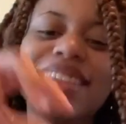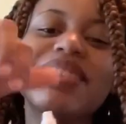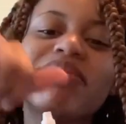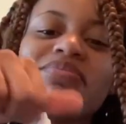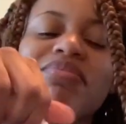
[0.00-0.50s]

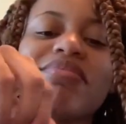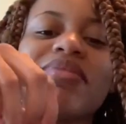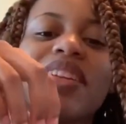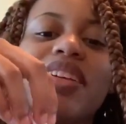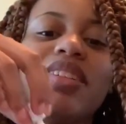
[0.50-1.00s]

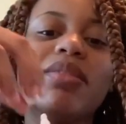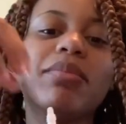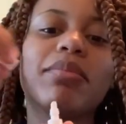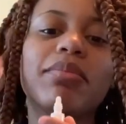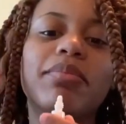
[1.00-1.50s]

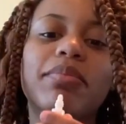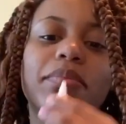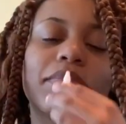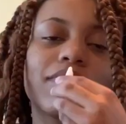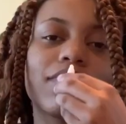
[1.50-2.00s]

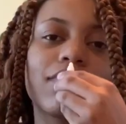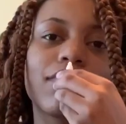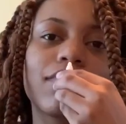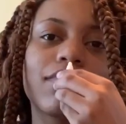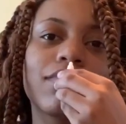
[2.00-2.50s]

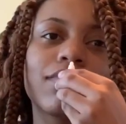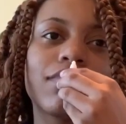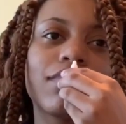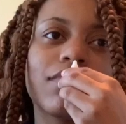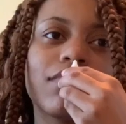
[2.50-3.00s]

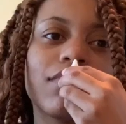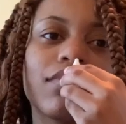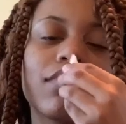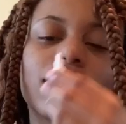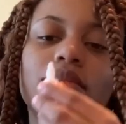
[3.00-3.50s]
Nothing is said.